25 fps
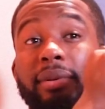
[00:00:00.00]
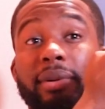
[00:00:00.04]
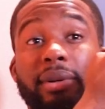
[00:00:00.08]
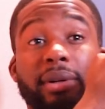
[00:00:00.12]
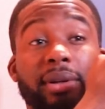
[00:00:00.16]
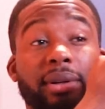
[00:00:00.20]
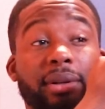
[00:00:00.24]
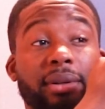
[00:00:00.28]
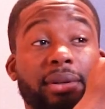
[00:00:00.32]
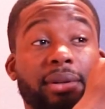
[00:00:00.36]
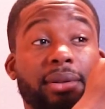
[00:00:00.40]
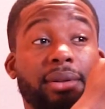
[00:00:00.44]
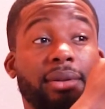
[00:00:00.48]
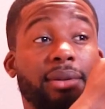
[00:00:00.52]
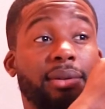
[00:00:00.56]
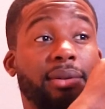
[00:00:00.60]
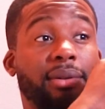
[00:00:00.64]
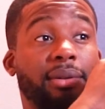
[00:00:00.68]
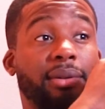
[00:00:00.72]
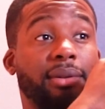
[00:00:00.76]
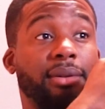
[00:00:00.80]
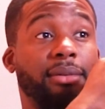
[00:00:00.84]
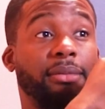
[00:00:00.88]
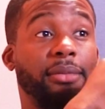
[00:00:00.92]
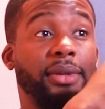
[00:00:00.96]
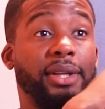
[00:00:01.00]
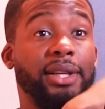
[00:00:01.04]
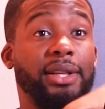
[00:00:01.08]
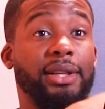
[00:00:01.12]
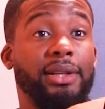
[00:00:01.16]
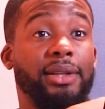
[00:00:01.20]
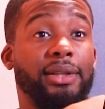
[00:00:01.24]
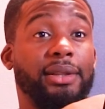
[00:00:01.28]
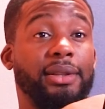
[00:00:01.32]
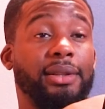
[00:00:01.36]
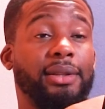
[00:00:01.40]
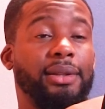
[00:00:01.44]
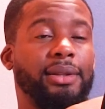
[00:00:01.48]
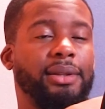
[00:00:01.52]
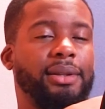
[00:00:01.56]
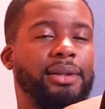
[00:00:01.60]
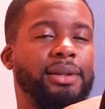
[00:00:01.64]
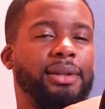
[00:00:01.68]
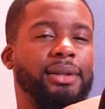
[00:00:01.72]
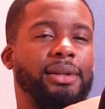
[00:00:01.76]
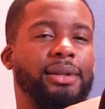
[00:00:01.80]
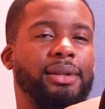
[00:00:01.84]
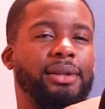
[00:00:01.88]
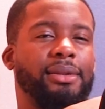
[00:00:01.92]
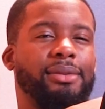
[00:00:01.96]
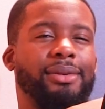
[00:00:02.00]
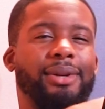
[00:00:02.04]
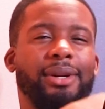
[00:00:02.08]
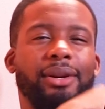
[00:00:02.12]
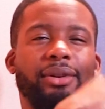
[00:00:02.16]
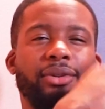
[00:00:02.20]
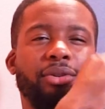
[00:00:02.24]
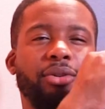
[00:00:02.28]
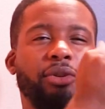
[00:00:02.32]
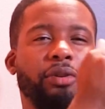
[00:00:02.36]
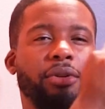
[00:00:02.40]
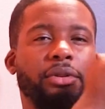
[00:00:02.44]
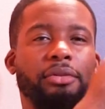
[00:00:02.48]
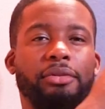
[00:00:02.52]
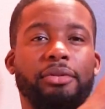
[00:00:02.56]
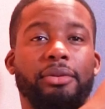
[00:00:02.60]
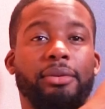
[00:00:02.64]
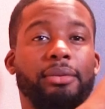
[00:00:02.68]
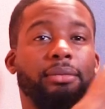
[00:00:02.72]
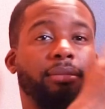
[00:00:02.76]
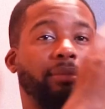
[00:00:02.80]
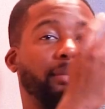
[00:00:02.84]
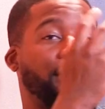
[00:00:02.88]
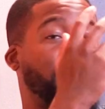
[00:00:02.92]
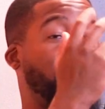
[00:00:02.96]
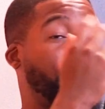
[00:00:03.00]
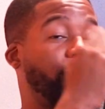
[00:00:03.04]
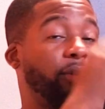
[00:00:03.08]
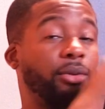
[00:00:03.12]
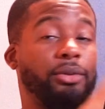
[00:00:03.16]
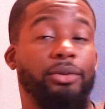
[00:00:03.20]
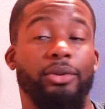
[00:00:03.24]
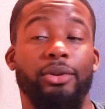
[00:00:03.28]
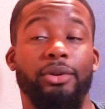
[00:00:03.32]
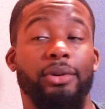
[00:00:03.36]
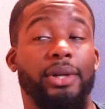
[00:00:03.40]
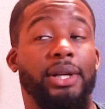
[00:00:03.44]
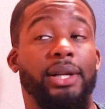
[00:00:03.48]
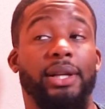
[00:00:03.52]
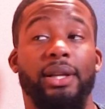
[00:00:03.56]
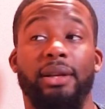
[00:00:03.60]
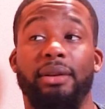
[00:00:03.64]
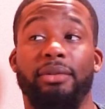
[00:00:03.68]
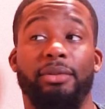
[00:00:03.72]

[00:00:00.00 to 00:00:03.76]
Huh? Me? Where do I know you from? I got no idea.